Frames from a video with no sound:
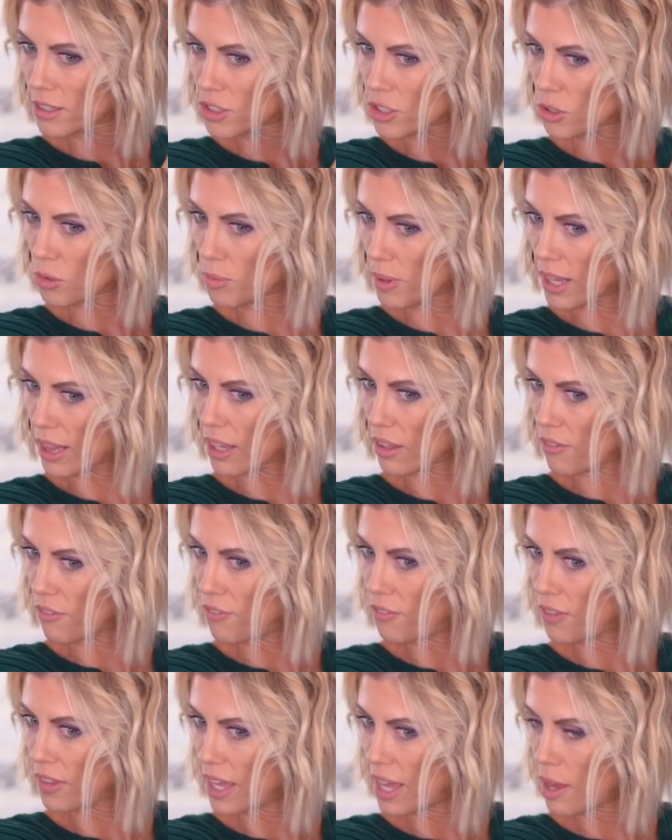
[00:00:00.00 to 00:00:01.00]
Do my little
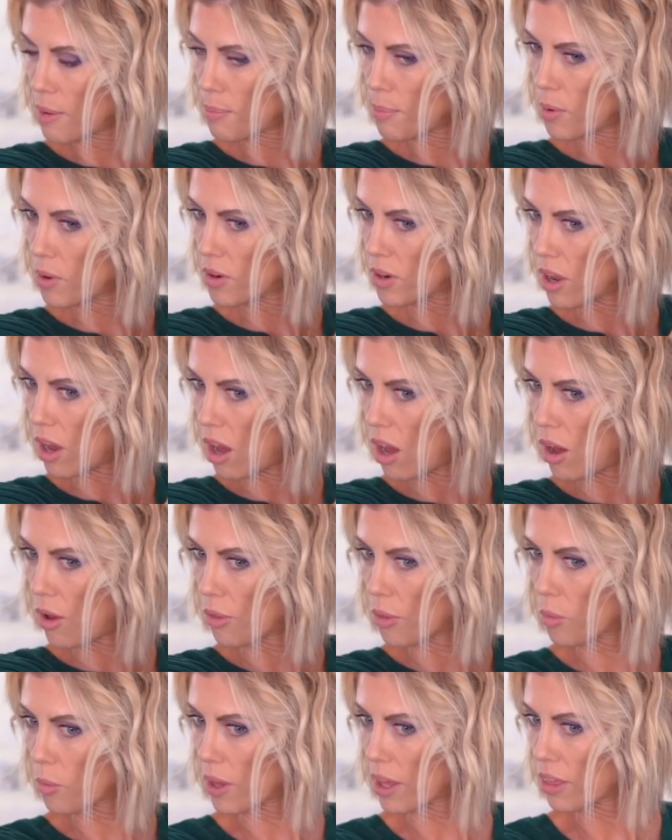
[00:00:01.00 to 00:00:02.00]
flip, not all
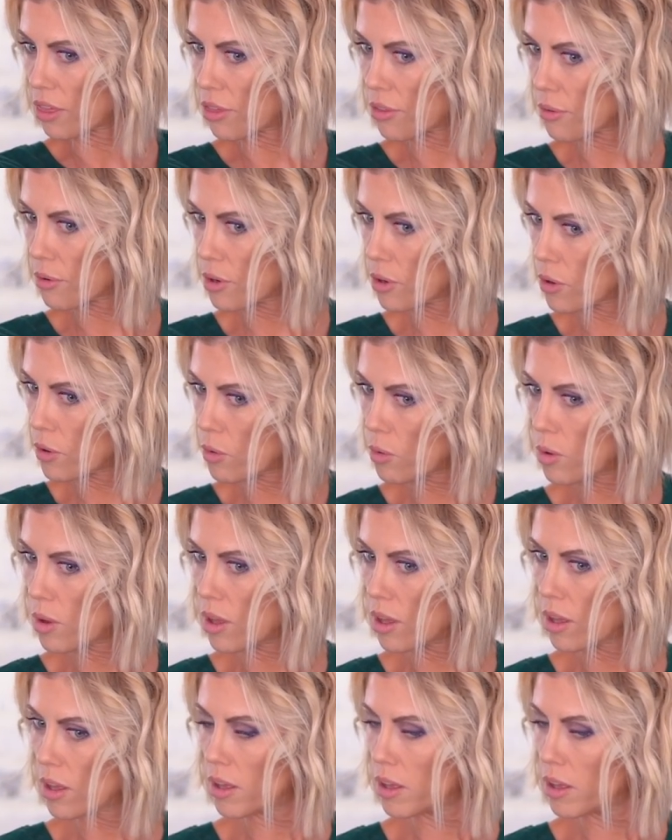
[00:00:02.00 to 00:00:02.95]
the way through.